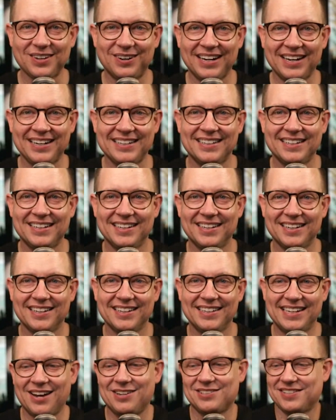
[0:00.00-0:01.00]
right?
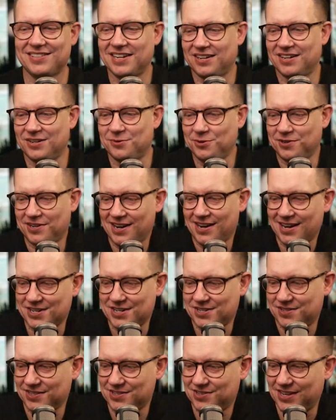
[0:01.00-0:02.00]
Now it's like, oh
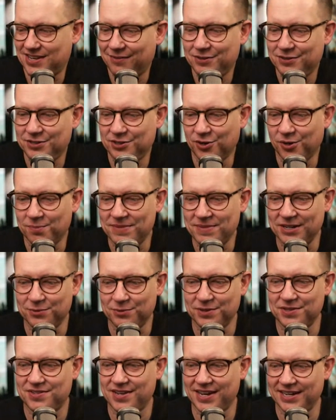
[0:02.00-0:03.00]
gosh, the 7-year-old me
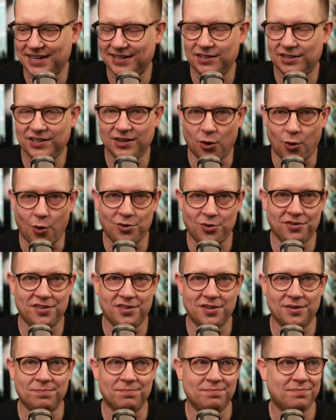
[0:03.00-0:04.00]
would say, order
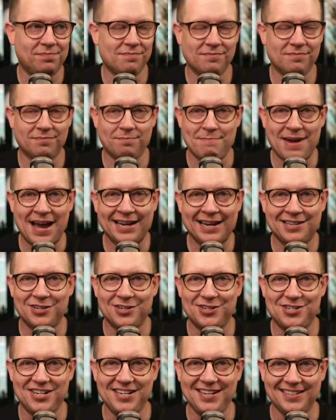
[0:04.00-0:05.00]
the mac
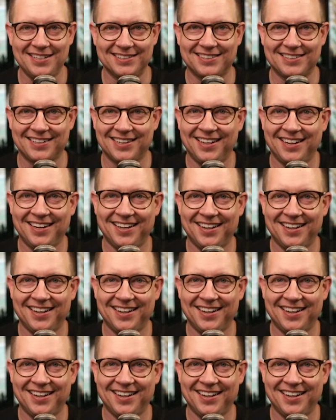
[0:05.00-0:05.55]
and cheese.